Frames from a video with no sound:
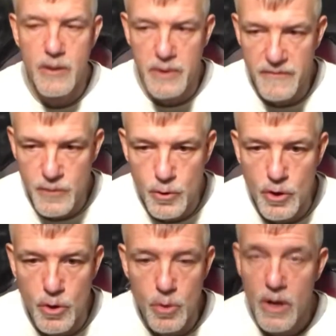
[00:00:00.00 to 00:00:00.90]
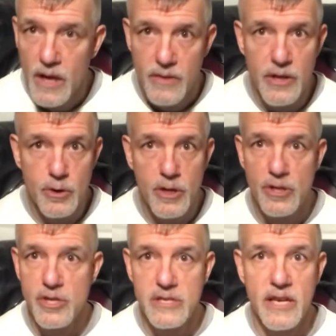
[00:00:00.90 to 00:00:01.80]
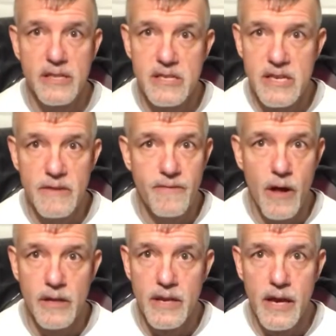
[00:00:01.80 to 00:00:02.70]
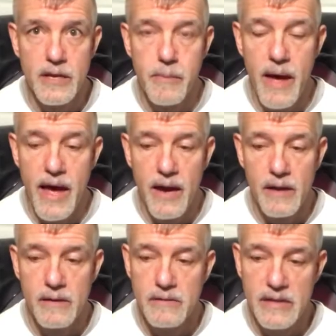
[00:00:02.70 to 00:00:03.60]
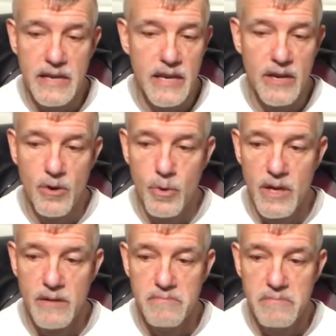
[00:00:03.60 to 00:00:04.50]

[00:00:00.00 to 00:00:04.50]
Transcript: But if you do, then you can just let this keep falling down your back, lean into it,